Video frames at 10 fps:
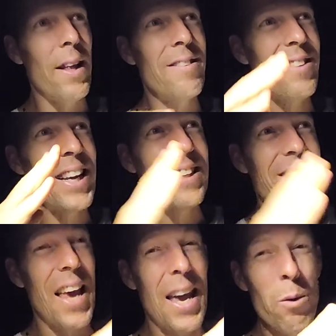That's like
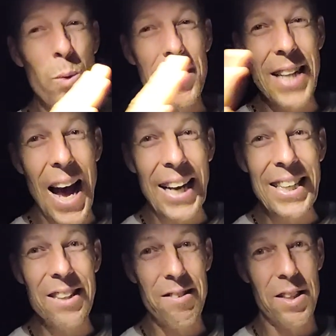10 with
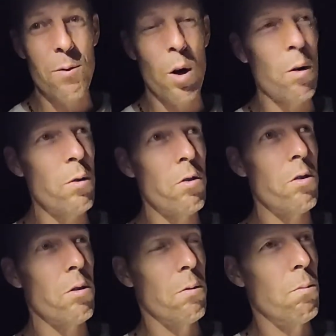90 zeros.